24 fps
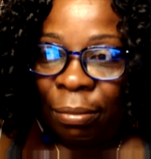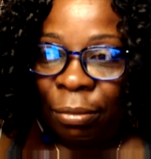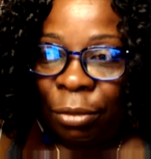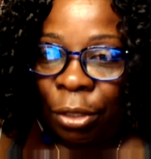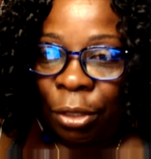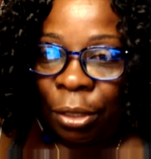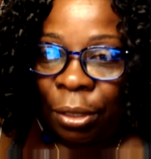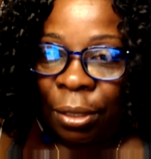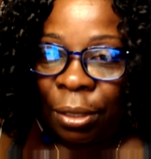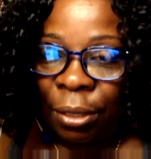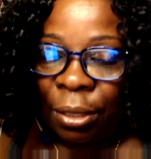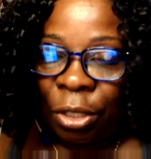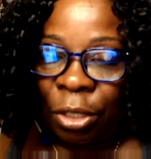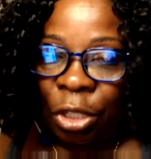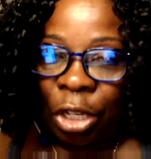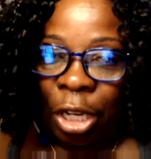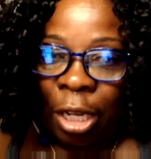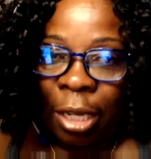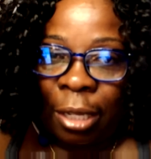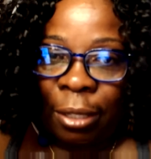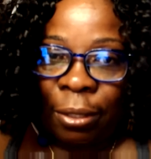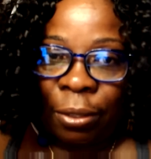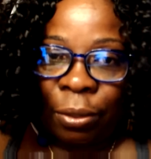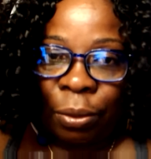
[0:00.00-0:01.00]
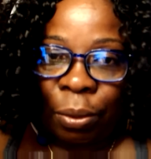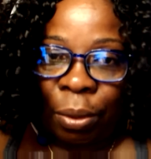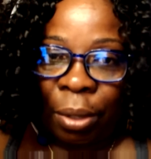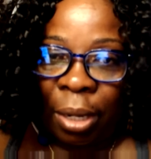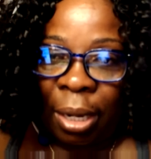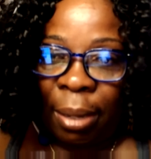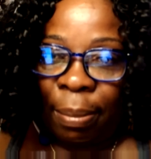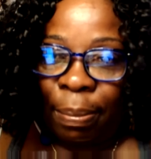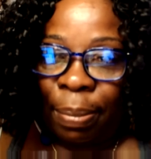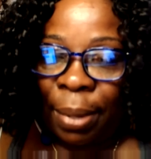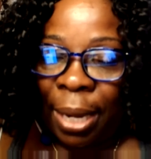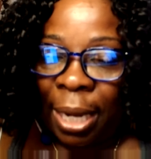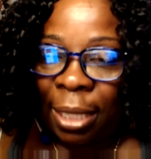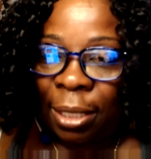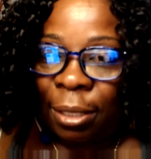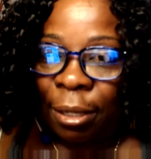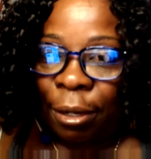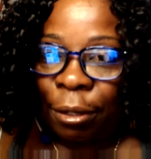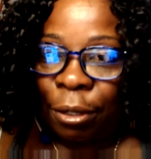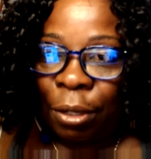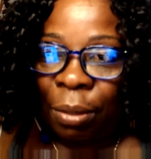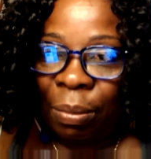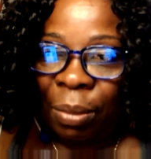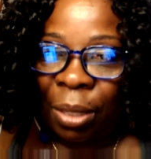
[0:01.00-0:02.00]
just change or impact
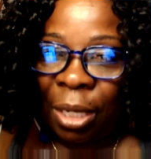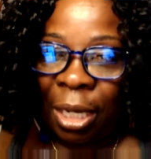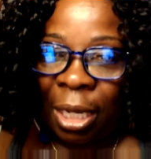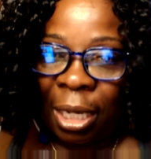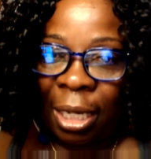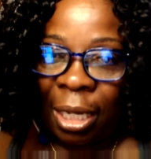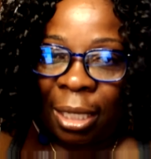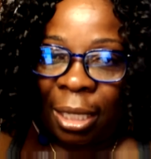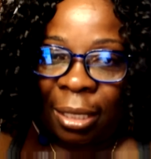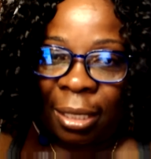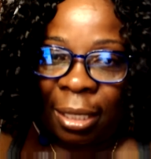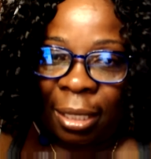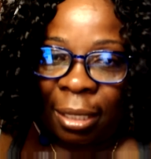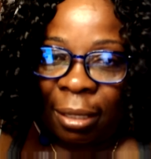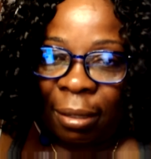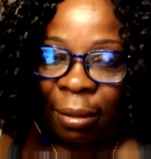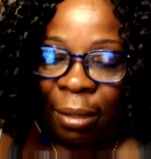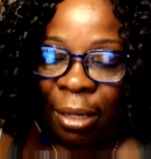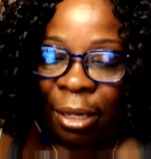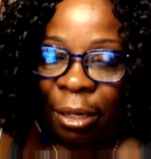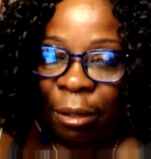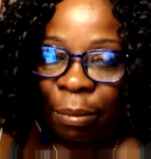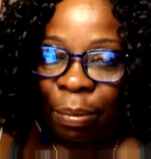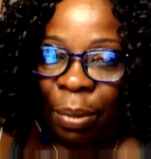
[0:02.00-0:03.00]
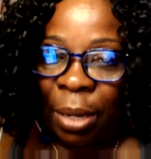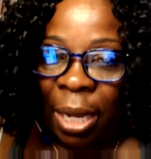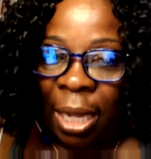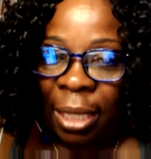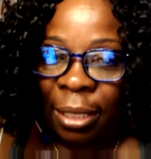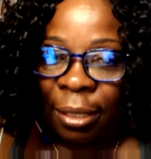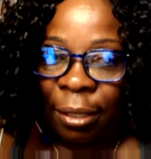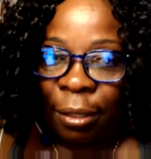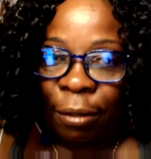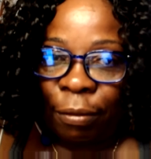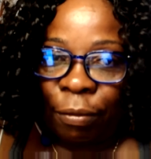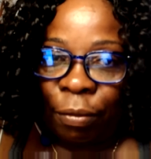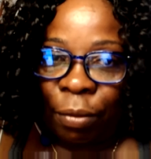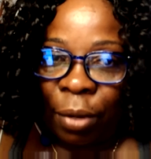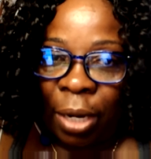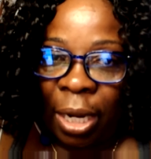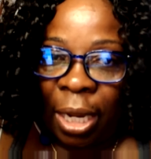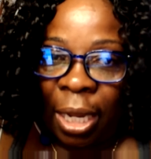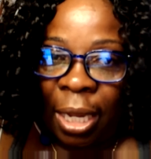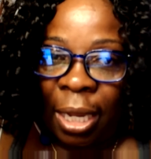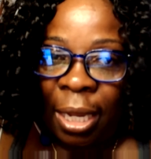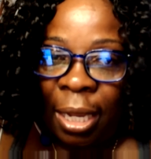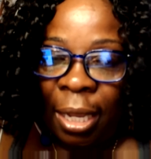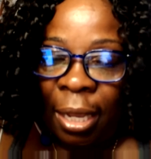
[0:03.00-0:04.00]
our communities in the positive
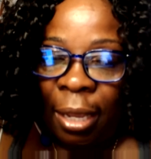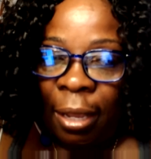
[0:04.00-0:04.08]
way.